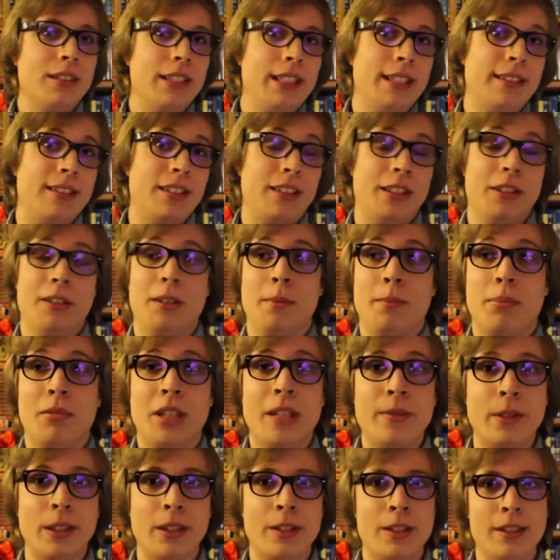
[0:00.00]
he's a good
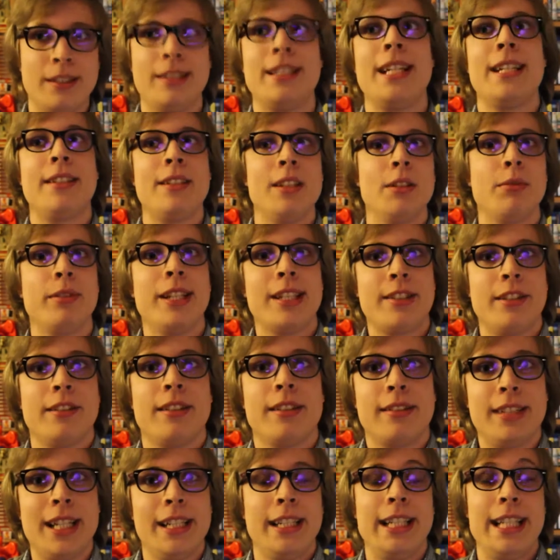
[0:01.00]
brother, because in essence, we actually
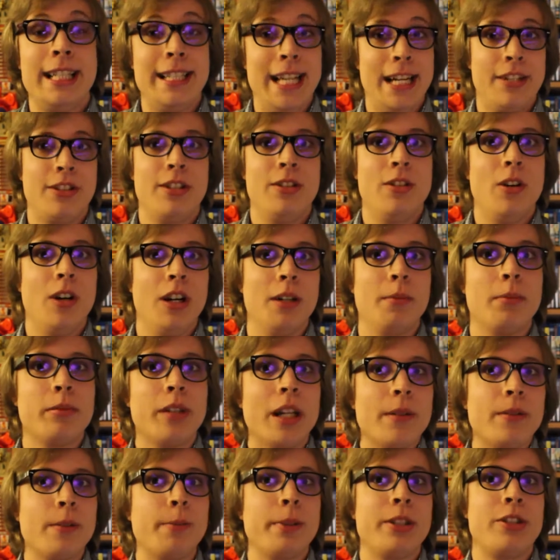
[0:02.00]
understand he's actually not her
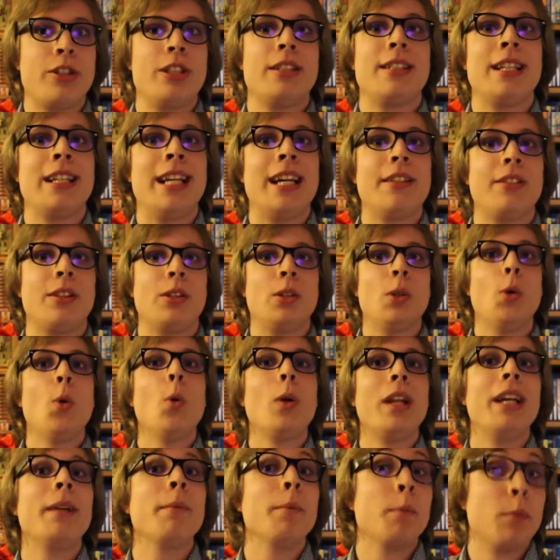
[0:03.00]
brother, but she's allowed to
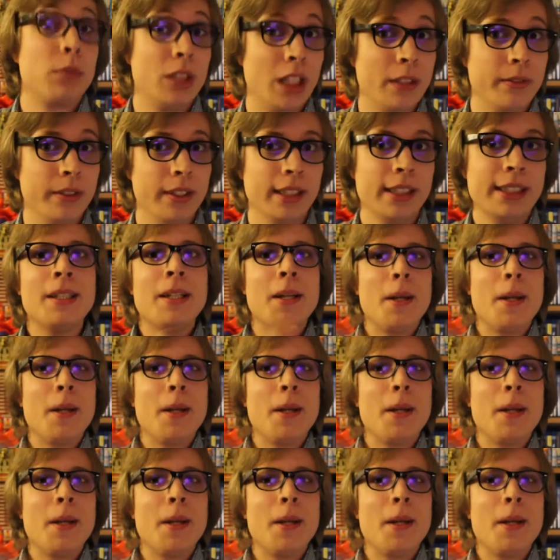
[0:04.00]
call him brother.